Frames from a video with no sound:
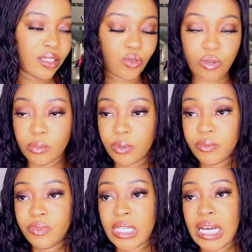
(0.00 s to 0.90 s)
trip.
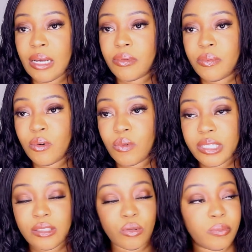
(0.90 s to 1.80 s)
People
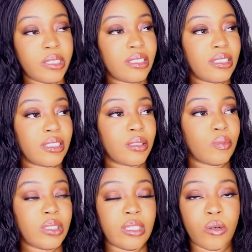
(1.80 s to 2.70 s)
went to places
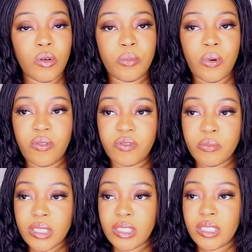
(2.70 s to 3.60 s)
with the hope of
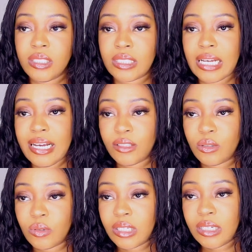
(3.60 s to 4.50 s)
meeting guys
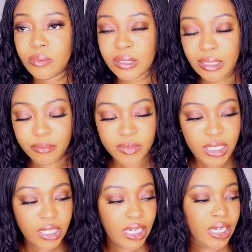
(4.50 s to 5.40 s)
to help them,
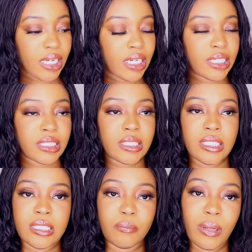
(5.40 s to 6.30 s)
and
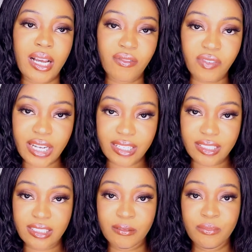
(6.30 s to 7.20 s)
it
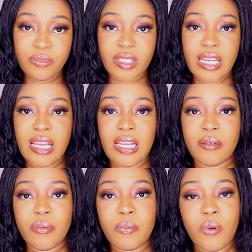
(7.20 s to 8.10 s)
backfired,
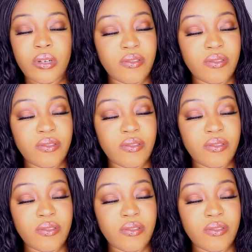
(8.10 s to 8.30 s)
and people